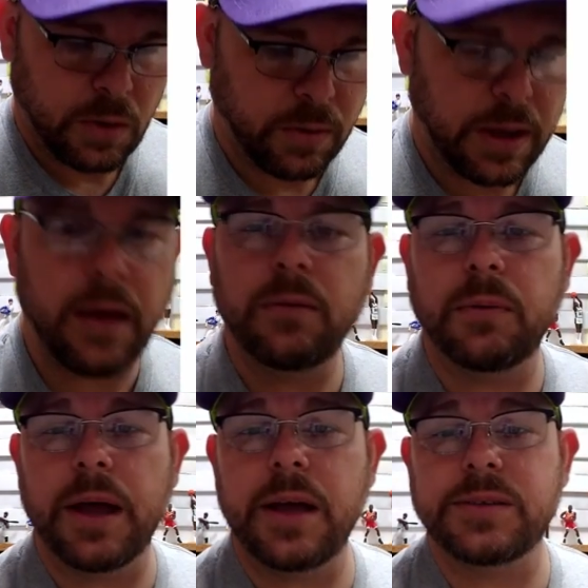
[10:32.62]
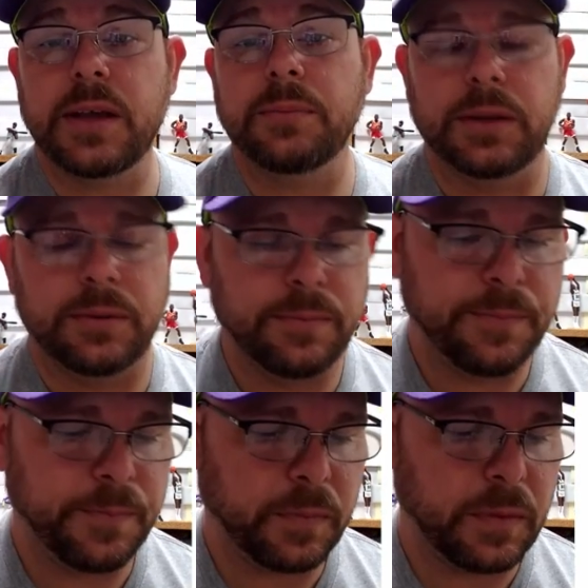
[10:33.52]
Okay, we got something.
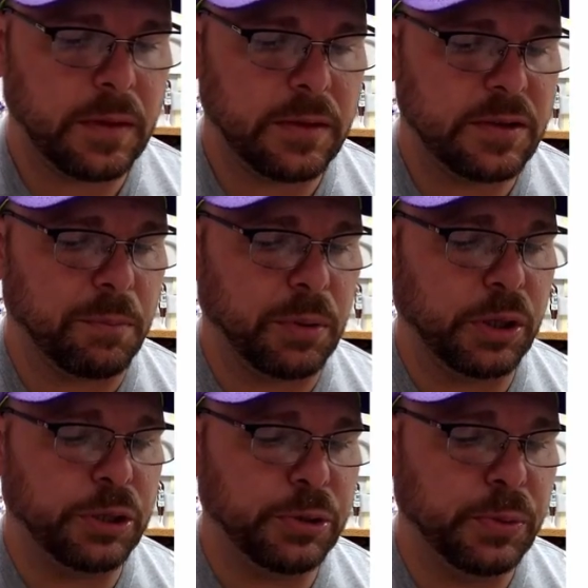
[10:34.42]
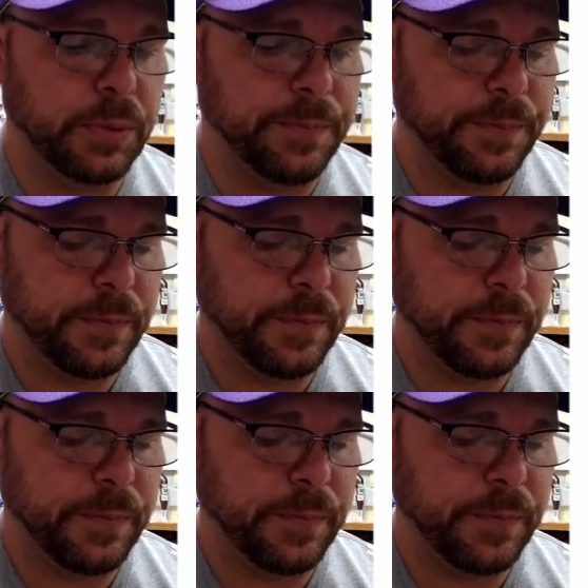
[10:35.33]
Blue.